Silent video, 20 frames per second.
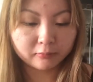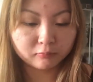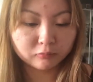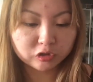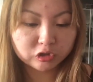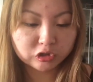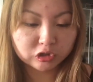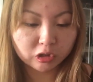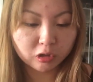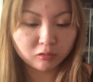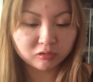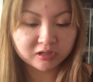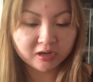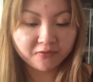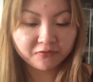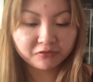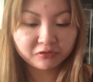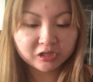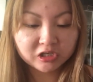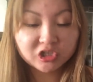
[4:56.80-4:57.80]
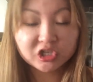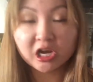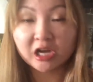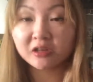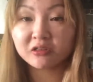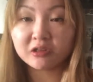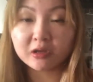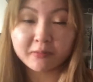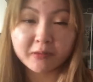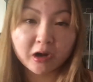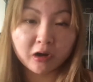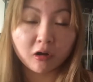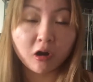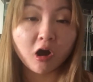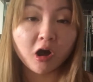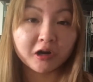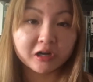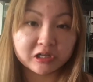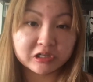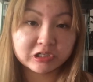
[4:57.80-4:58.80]
So definitely check them out
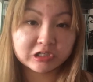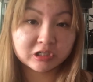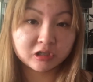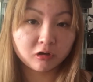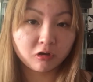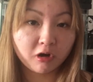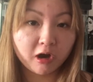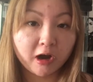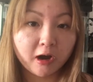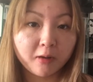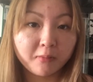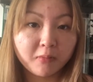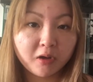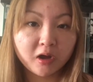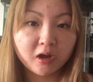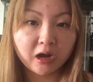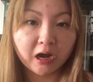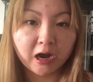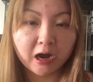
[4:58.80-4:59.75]
on Instagram.